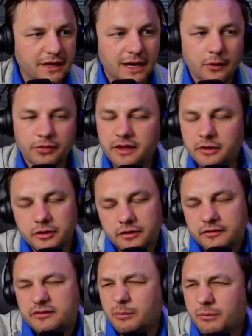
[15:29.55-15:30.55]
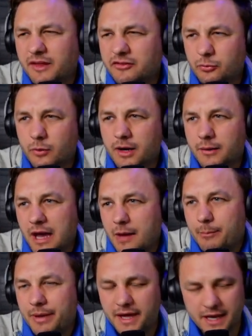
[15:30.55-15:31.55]
I don't think he's someone that you want to
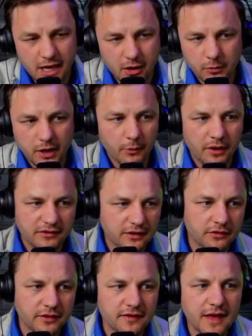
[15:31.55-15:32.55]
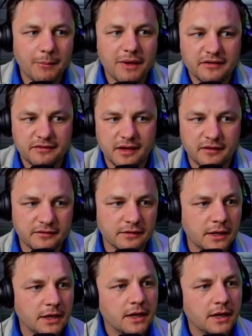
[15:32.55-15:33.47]
bet outright-wise. I don't think that makes sense.